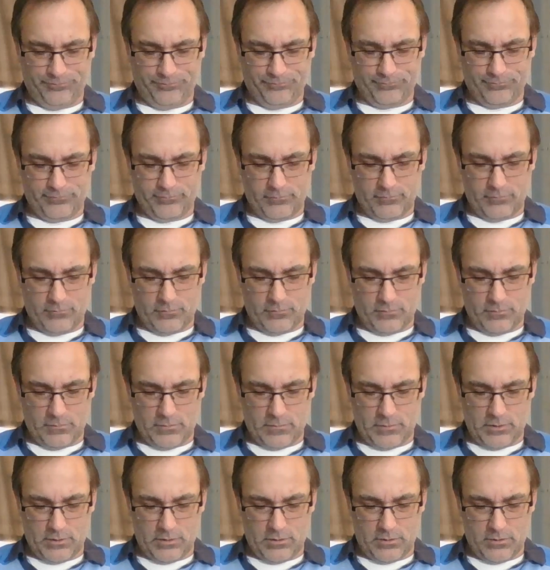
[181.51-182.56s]

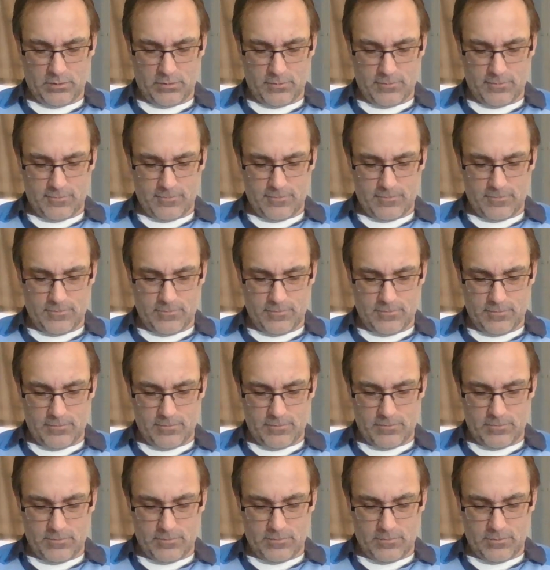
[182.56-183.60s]

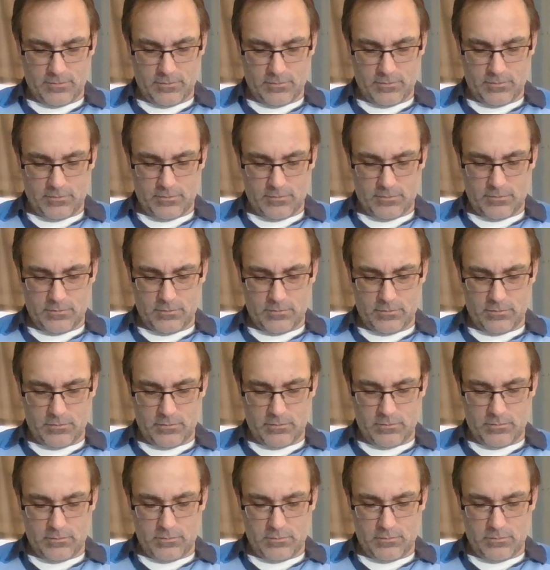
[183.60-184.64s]

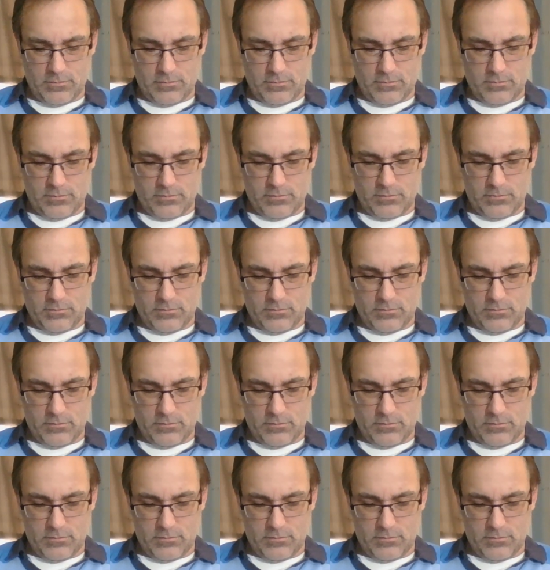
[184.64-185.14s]
Nobody speaks.